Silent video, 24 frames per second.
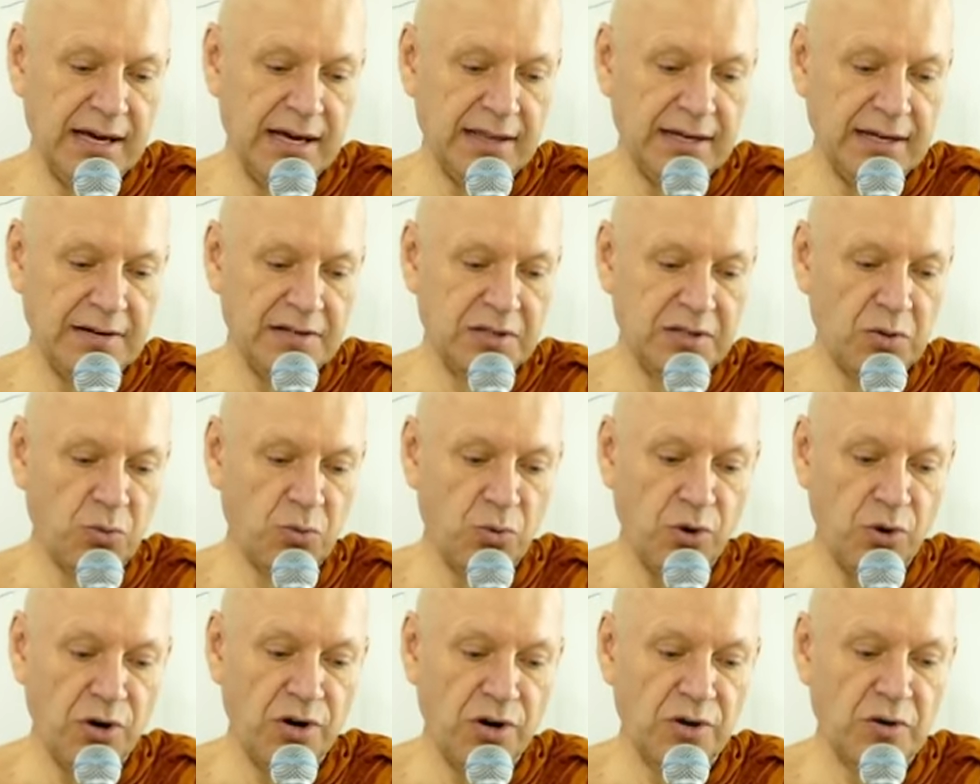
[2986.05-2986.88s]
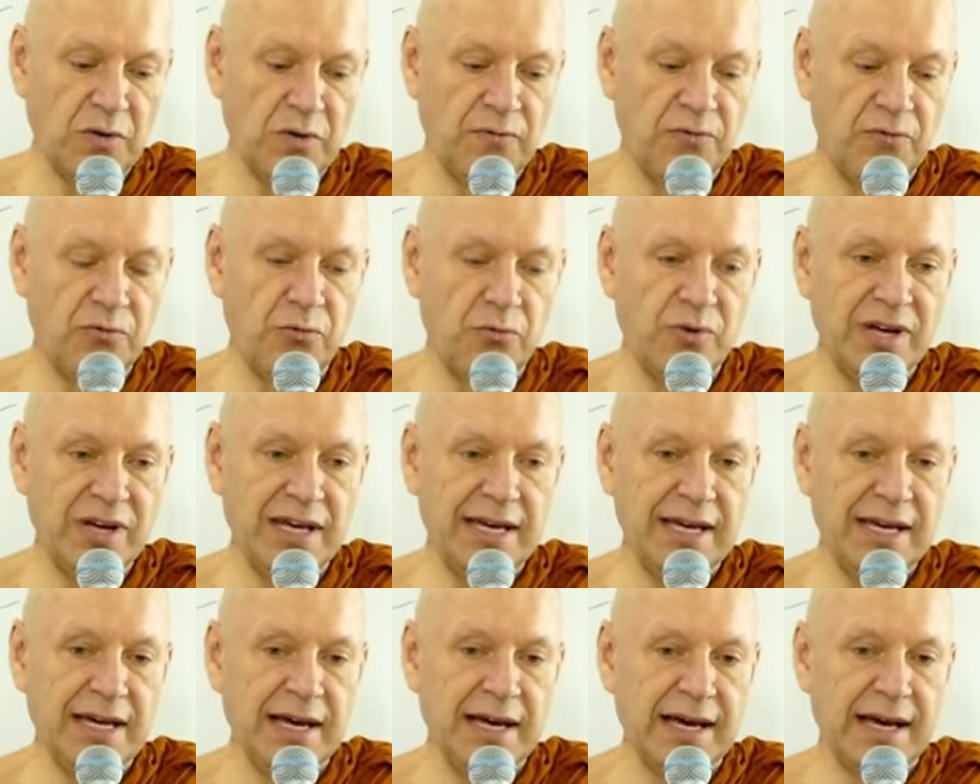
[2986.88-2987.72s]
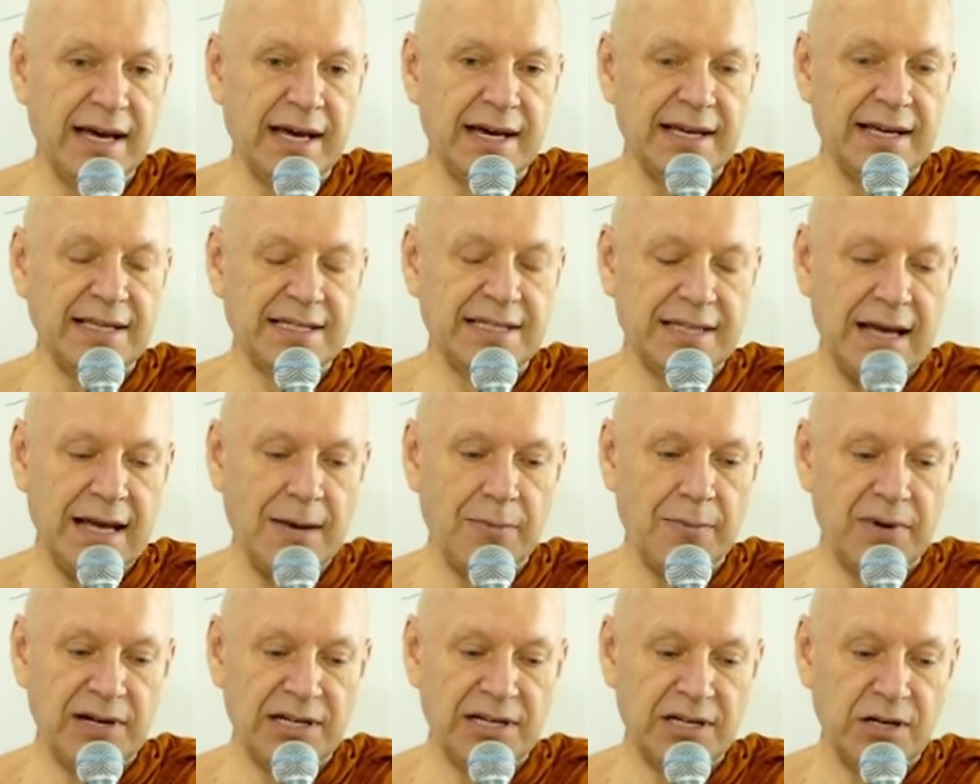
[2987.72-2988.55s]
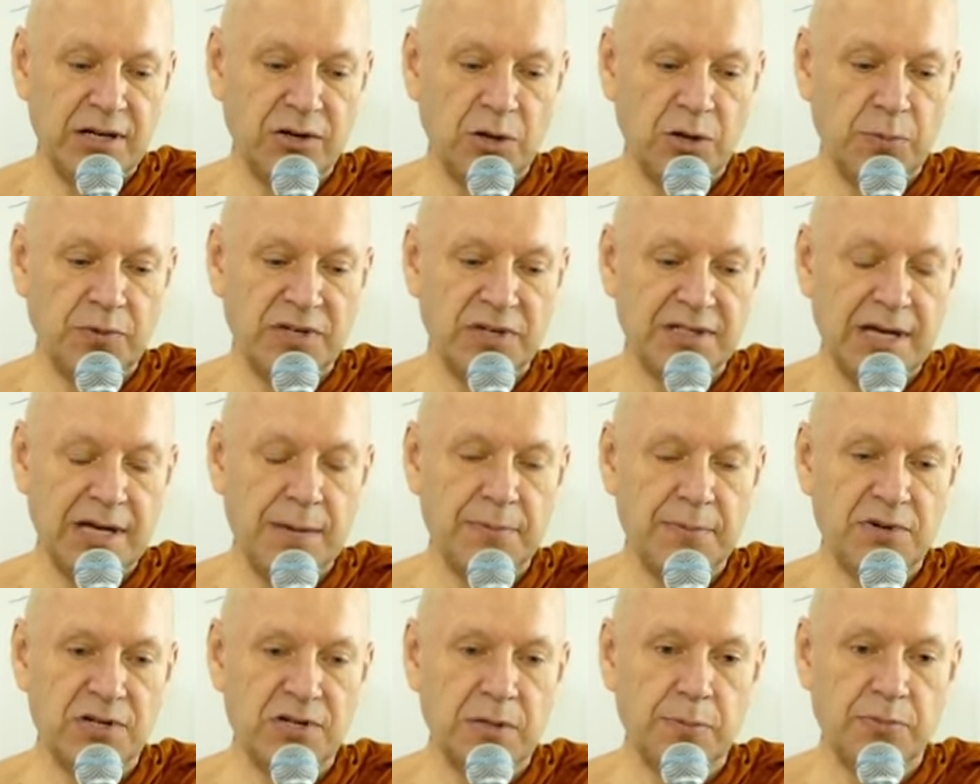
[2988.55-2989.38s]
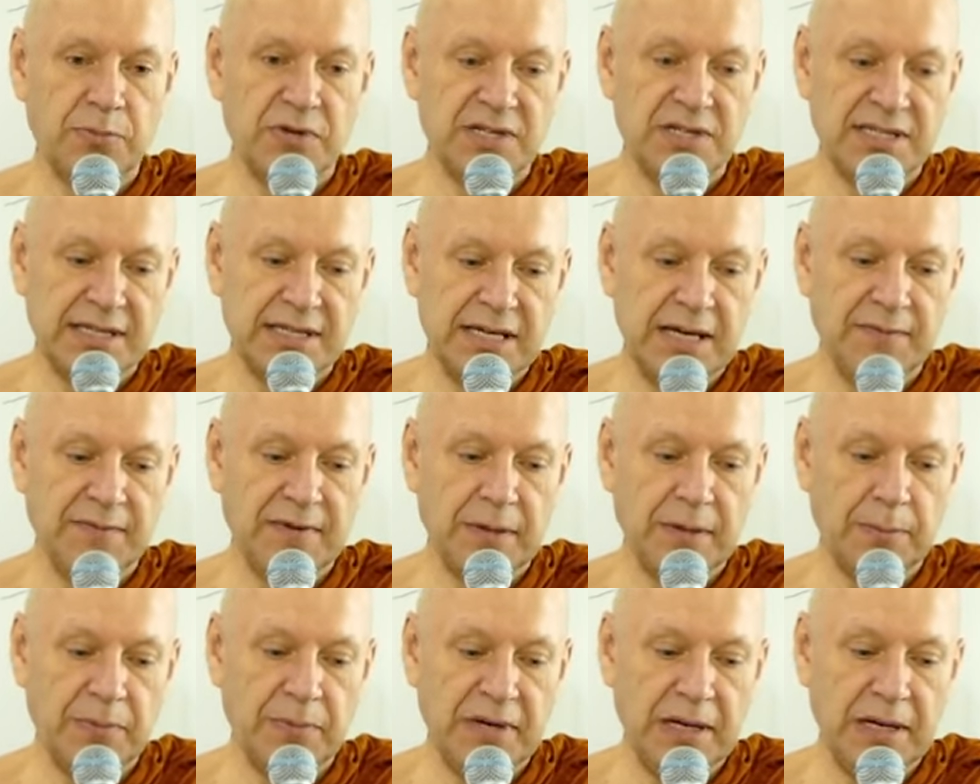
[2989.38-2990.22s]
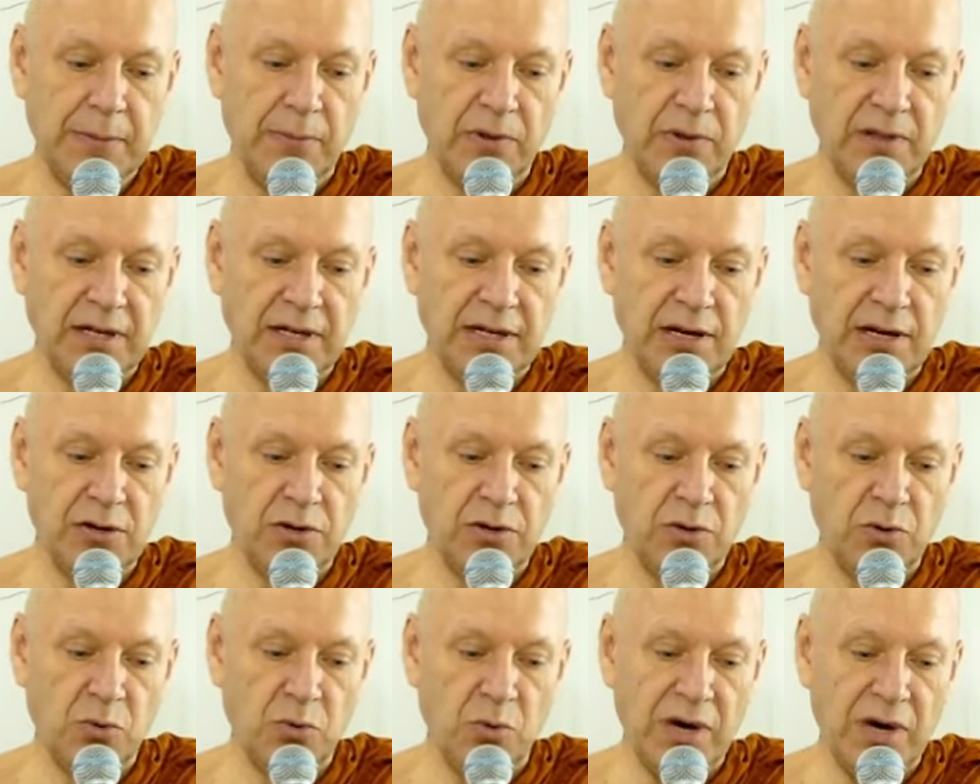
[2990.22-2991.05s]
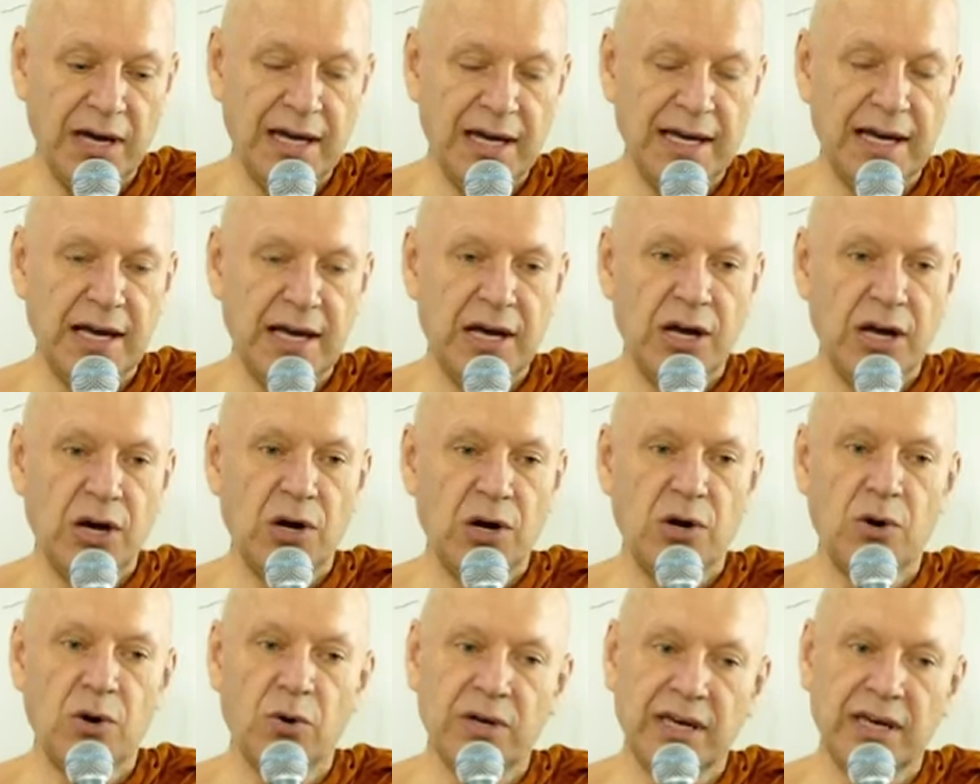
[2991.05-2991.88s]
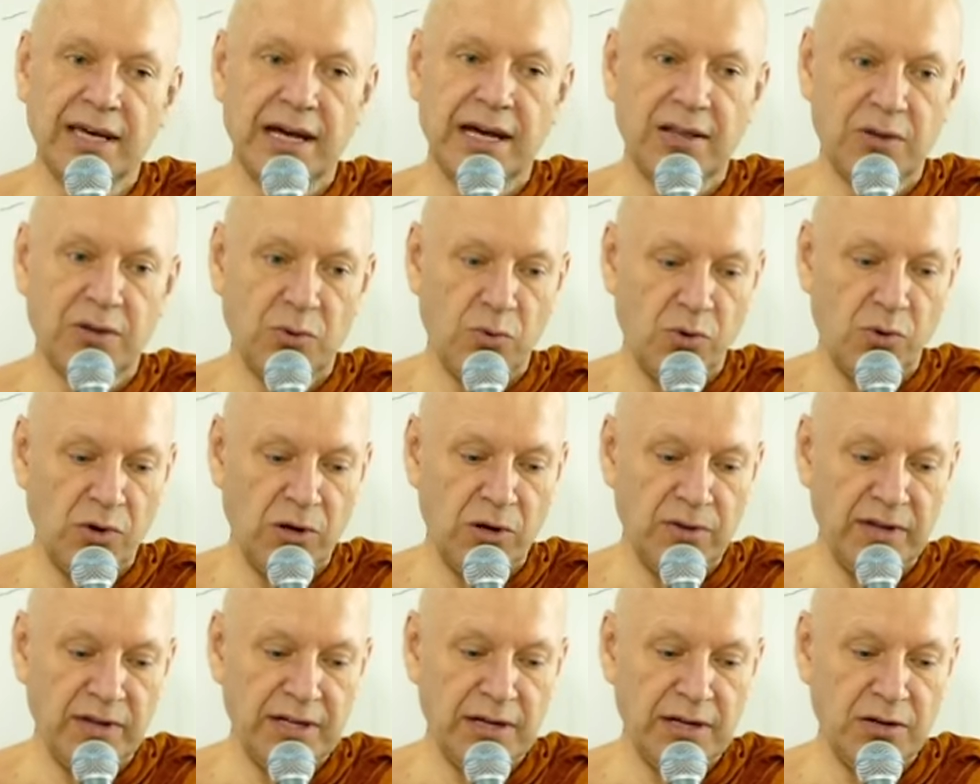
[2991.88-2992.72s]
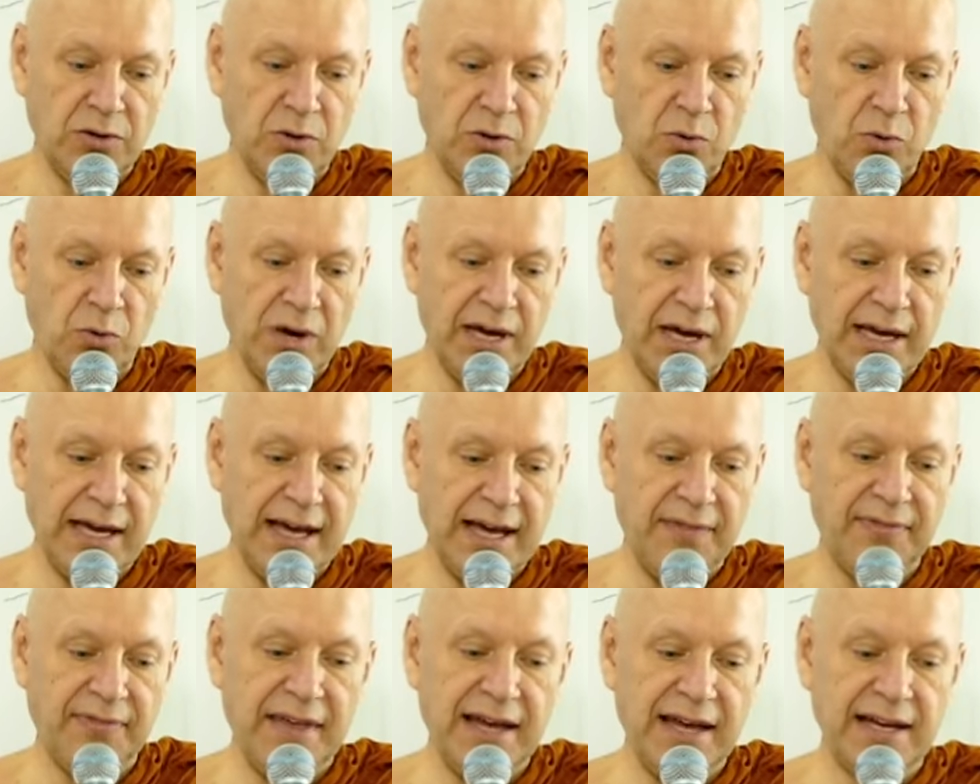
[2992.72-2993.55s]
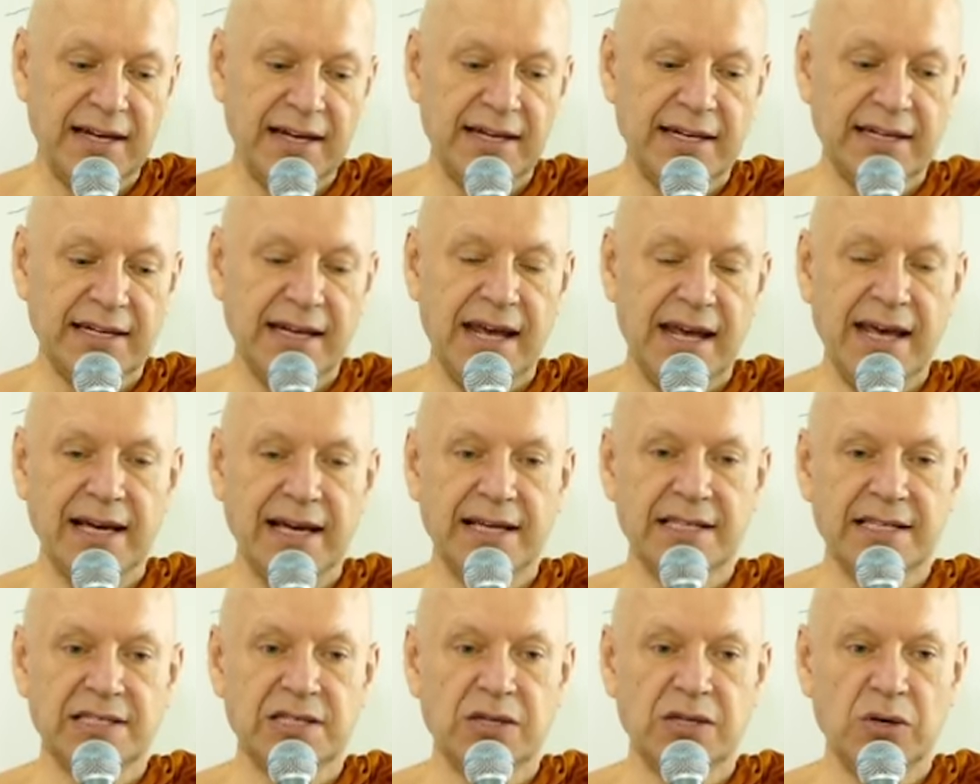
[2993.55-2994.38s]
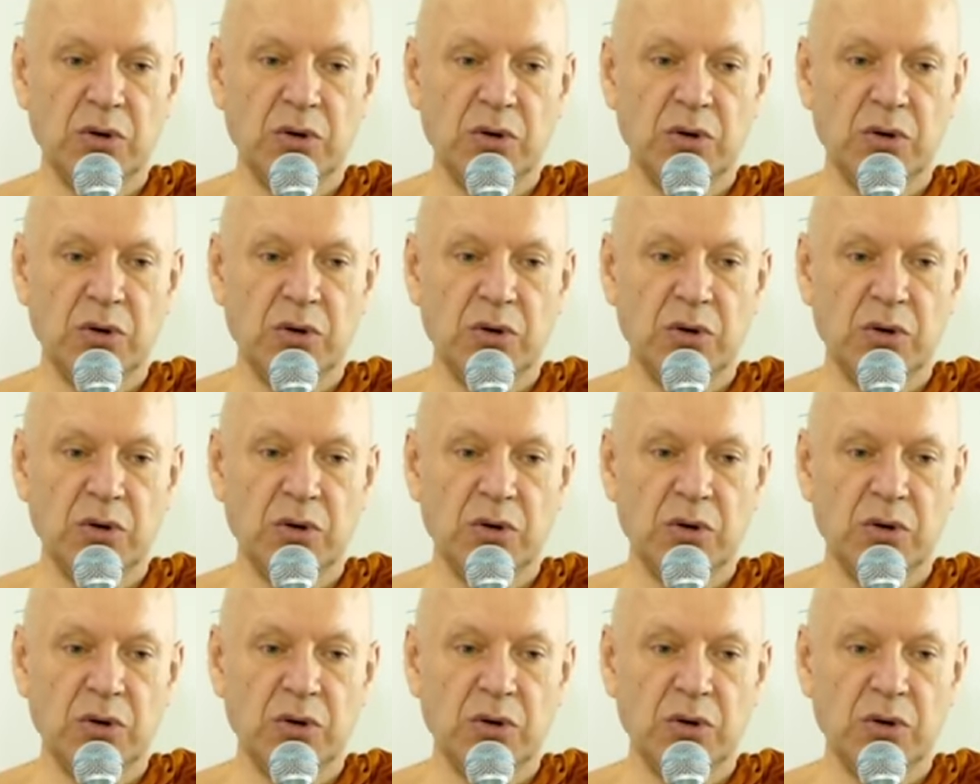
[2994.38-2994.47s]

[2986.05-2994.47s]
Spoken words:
There is the work of re-establishing your perception, perceiving people in a new way, looking at the world in a new way, and that takes